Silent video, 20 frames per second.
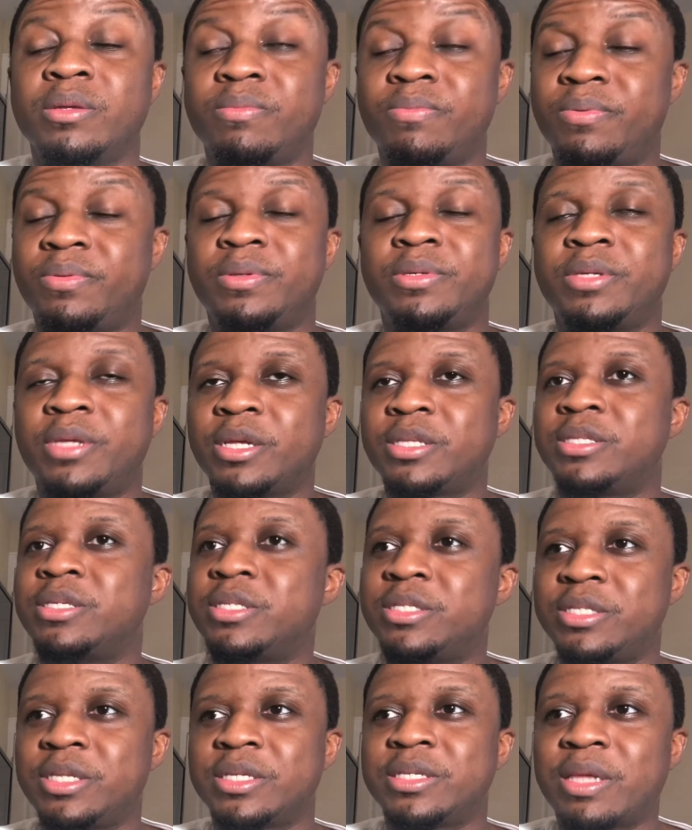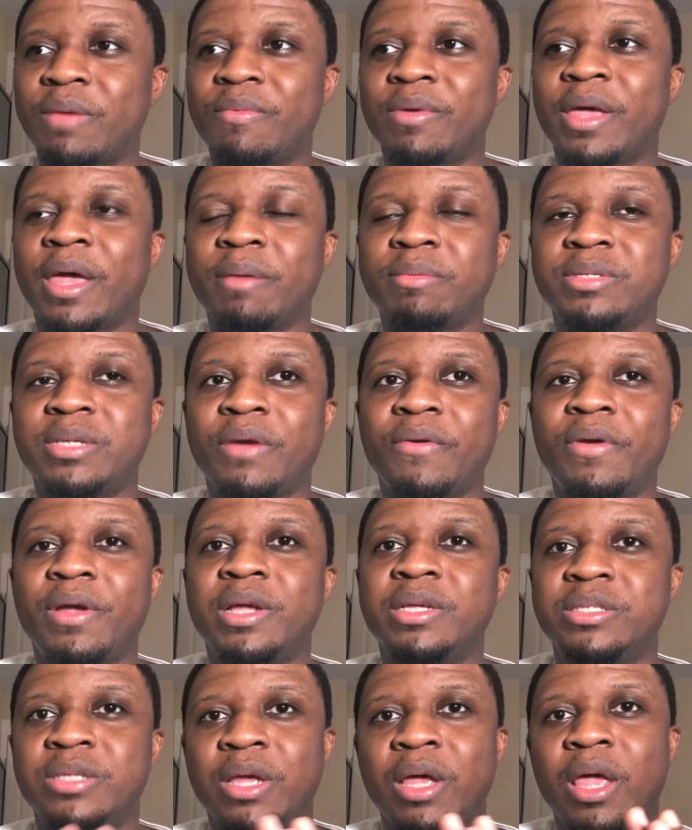six to seven game
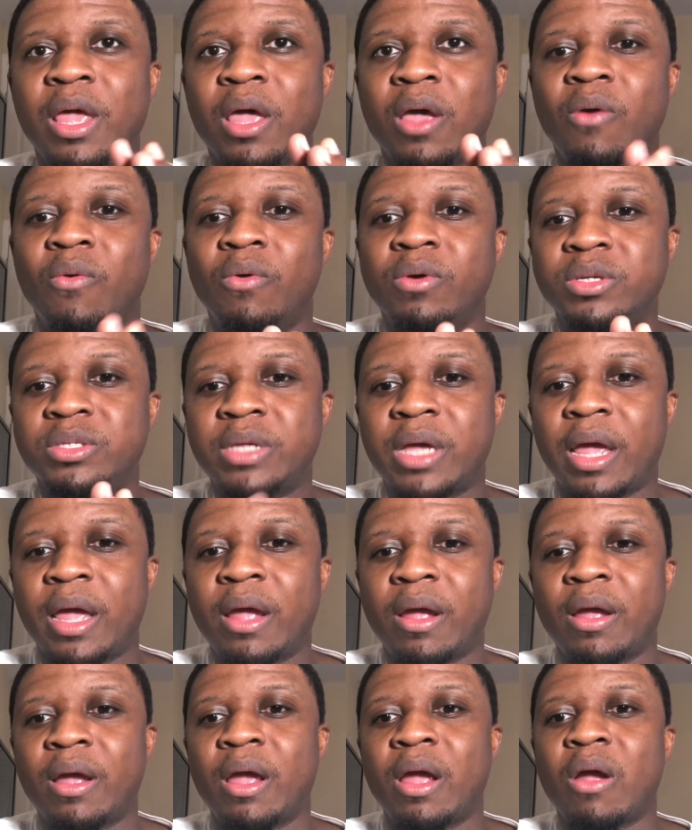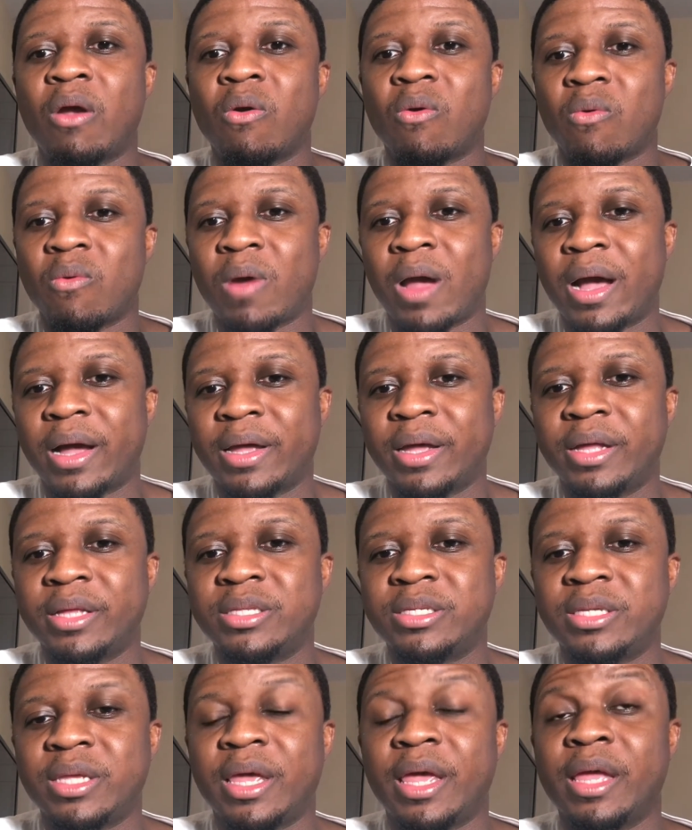series. We'll say
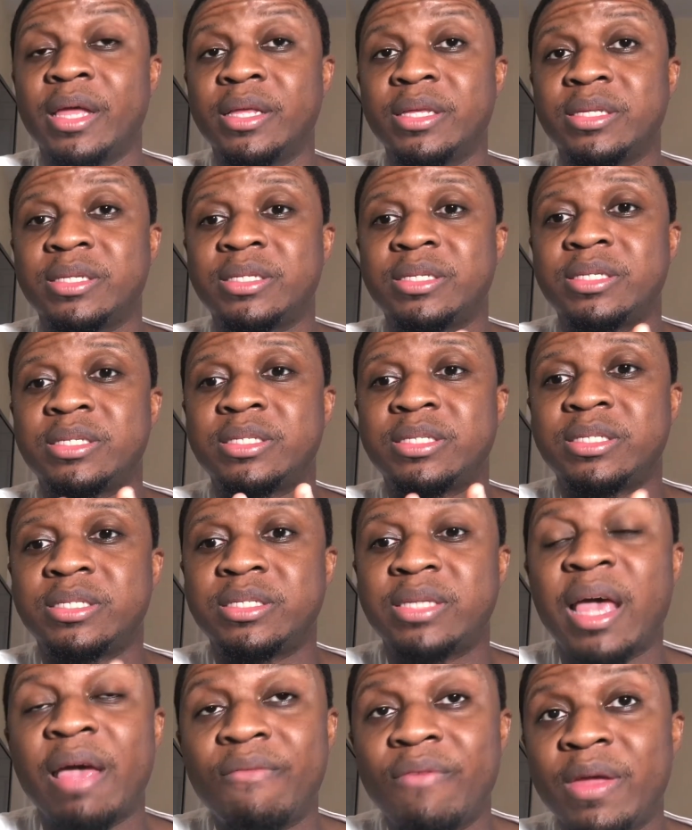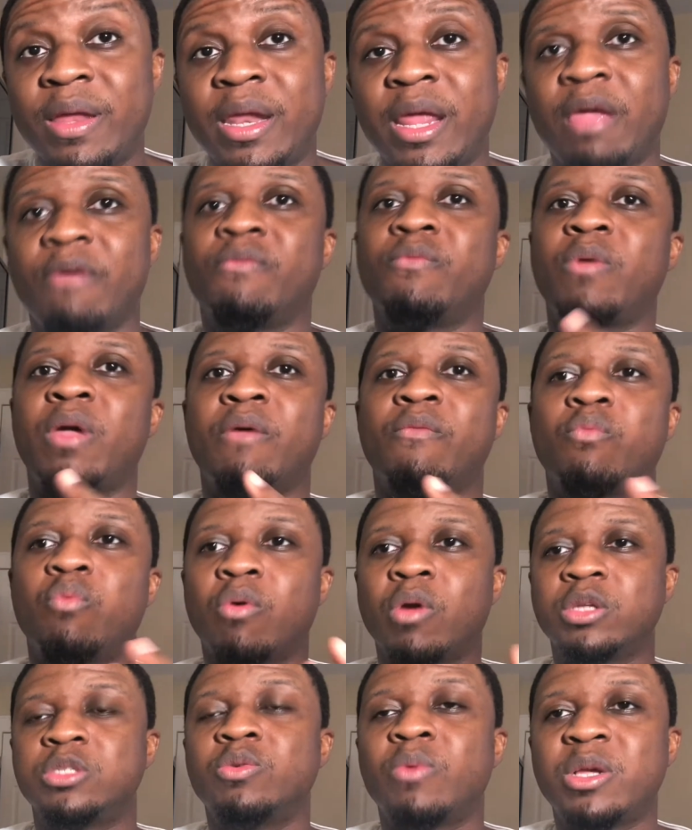Rockets is seven. If
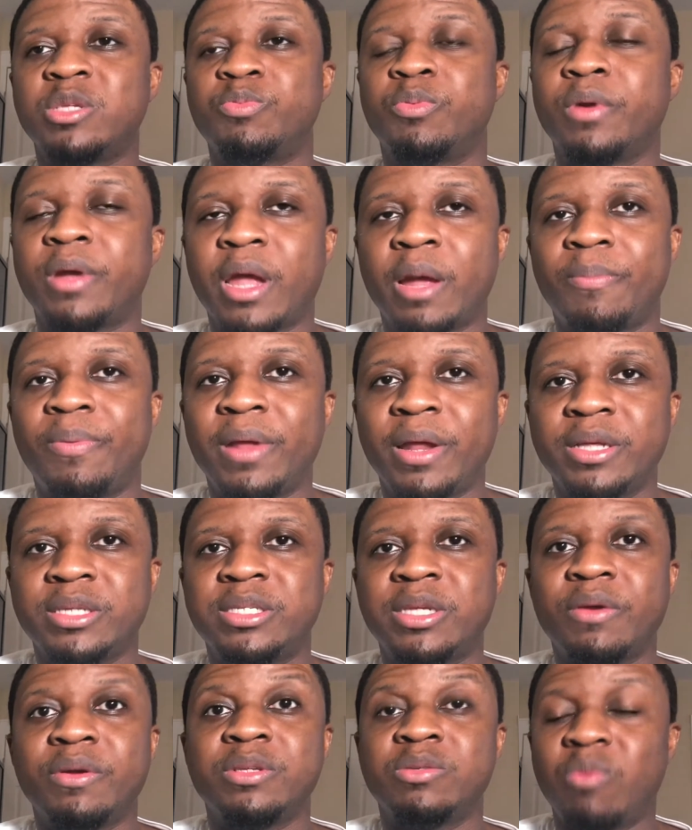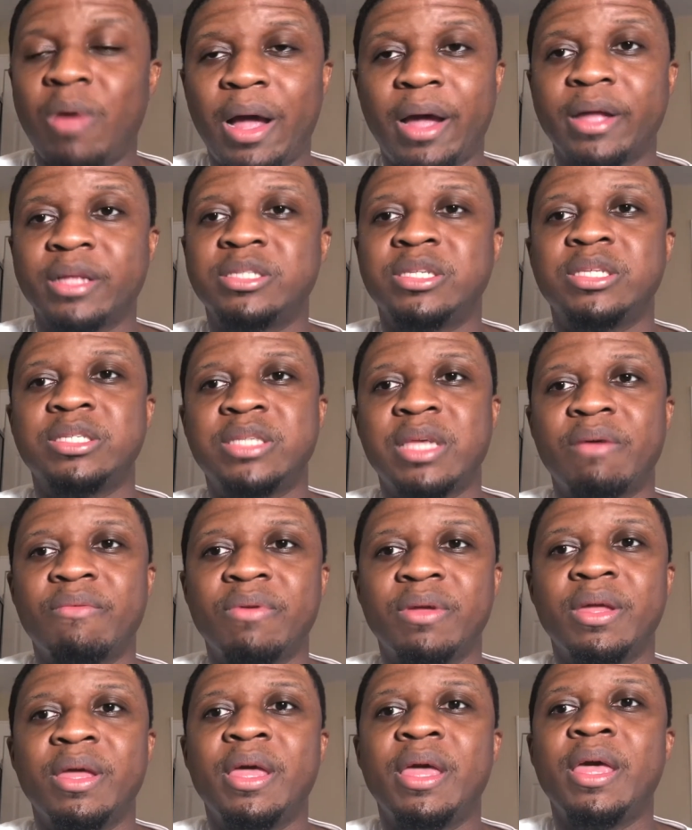Russell Westbrook can't play this series, Rockets in
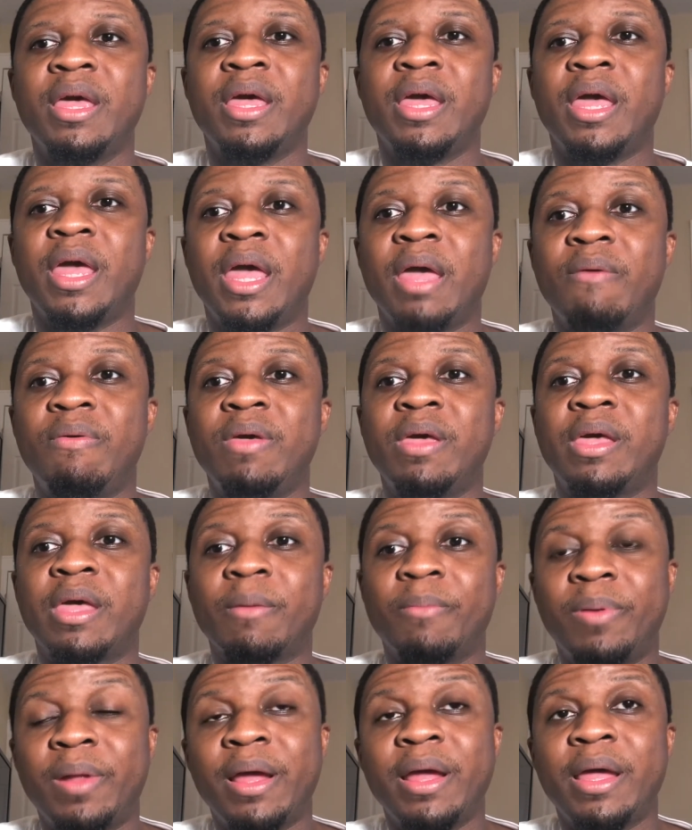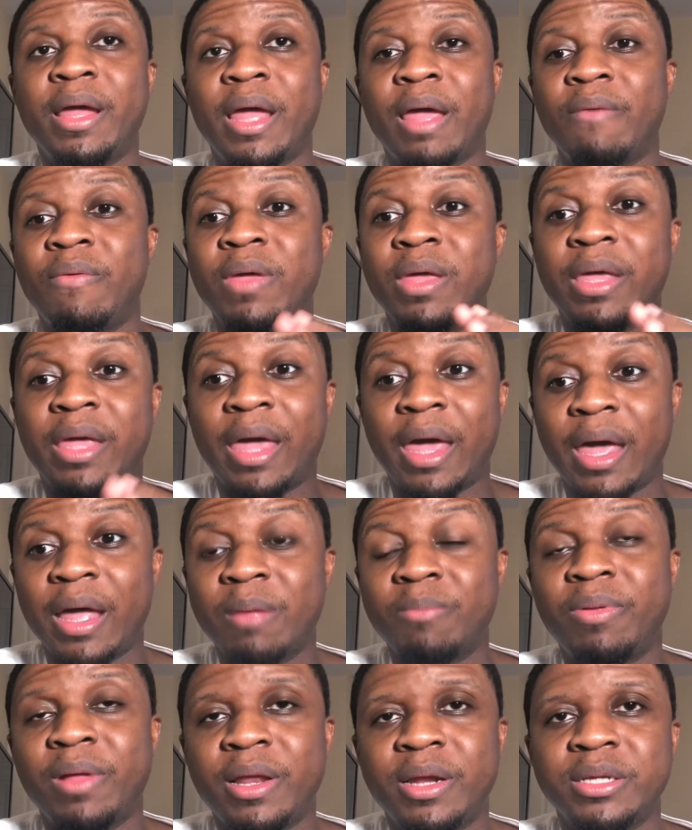seven. If he can play
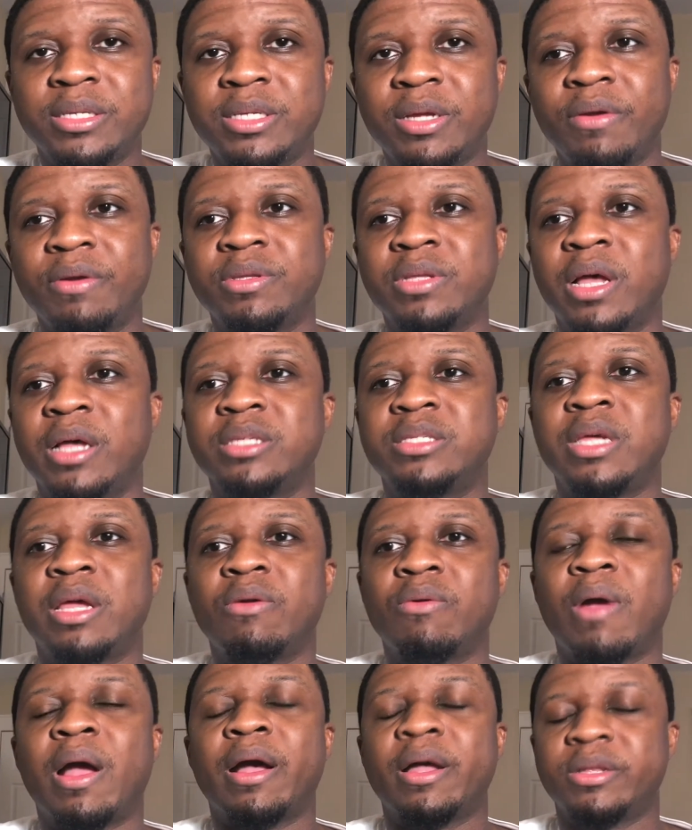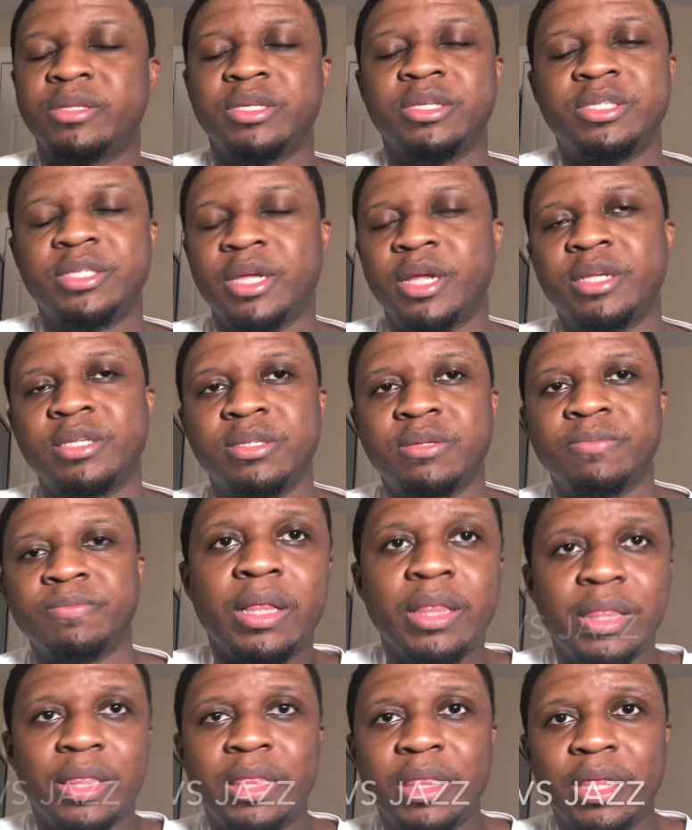this series, I'll say Rockets in
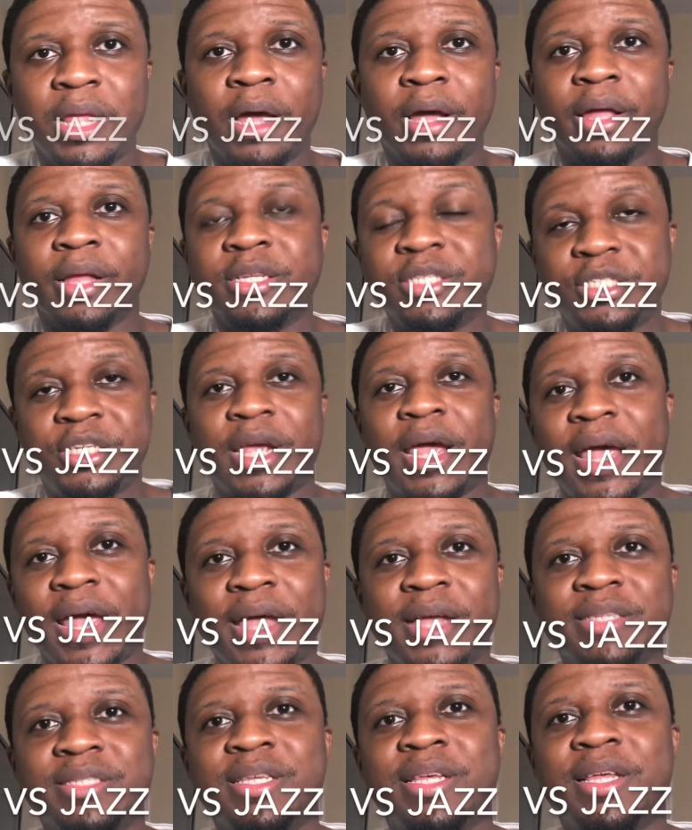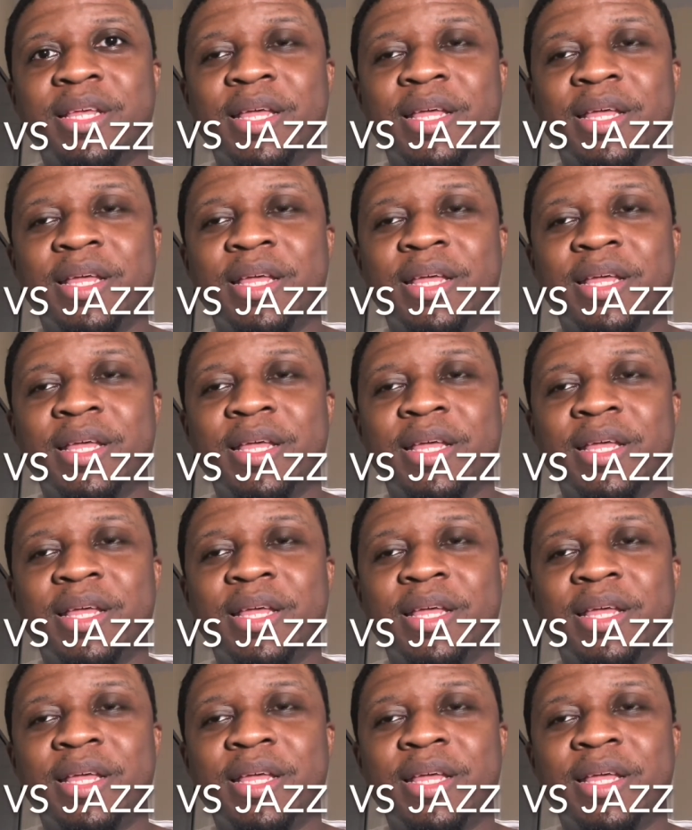six. Nuggets Jazz.